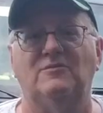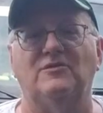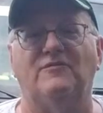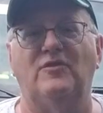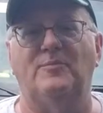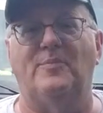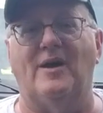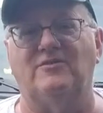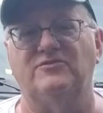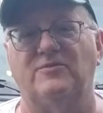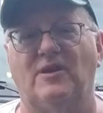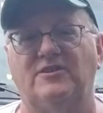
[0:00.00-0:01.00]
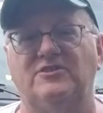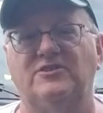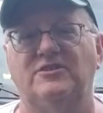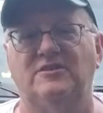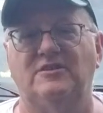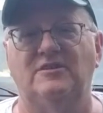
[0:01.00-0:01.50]
foot-pounds
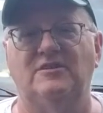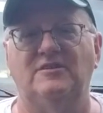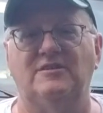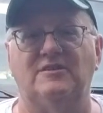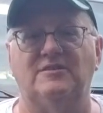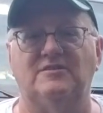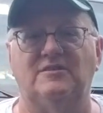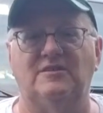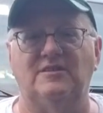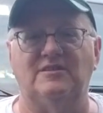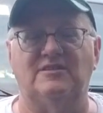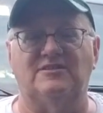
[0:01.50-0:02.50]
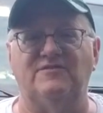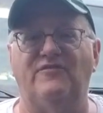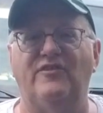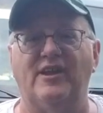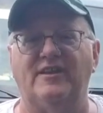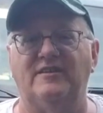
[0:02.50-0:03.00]
wrench is it doesn't
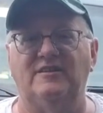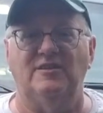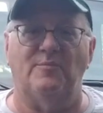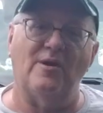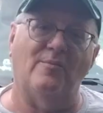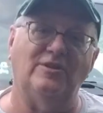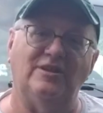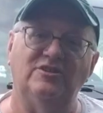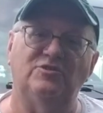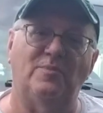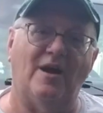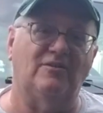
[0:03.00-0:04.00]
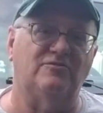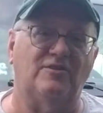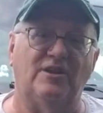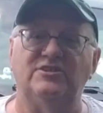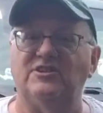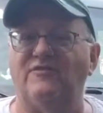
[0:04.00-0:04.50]
fit. The problem with inch-pound
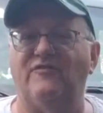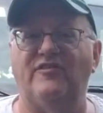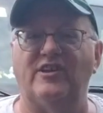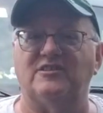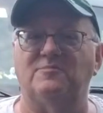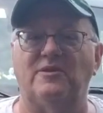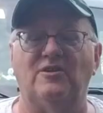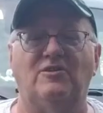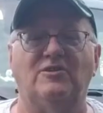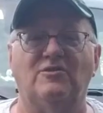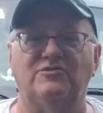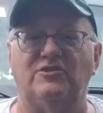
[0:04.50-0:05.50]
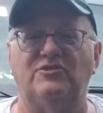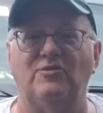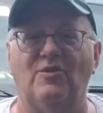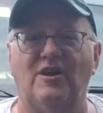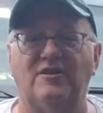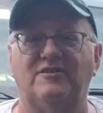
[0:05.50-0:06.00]
wrench, it fits, but it only goes at
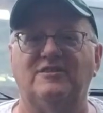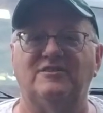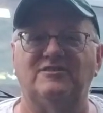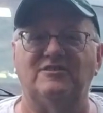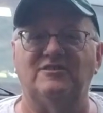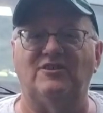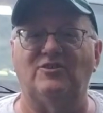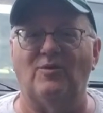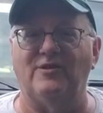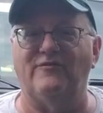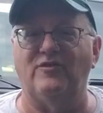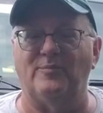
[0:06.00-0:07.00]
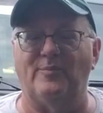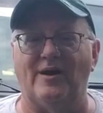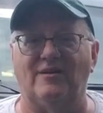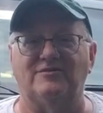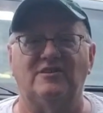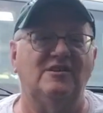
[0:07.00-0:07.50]
200, and this is at 20
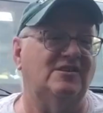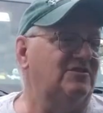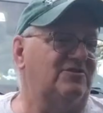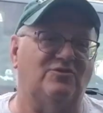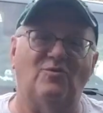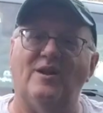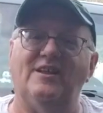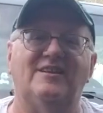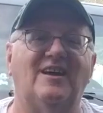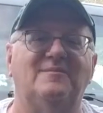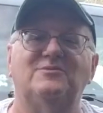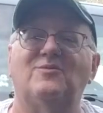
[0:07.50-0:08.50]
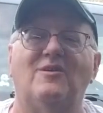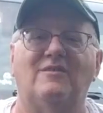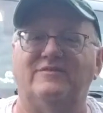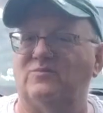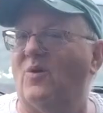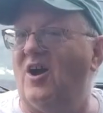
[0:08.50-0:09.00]
foot-pounds. So 20 times
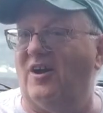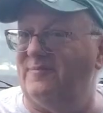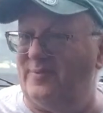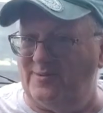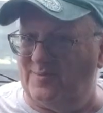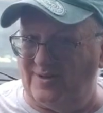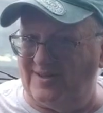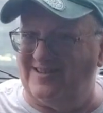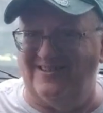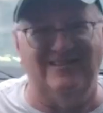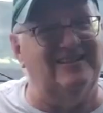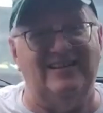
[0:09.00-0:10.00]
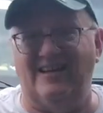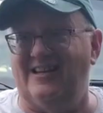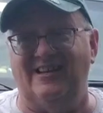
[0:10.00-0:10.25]
12 is what, people? It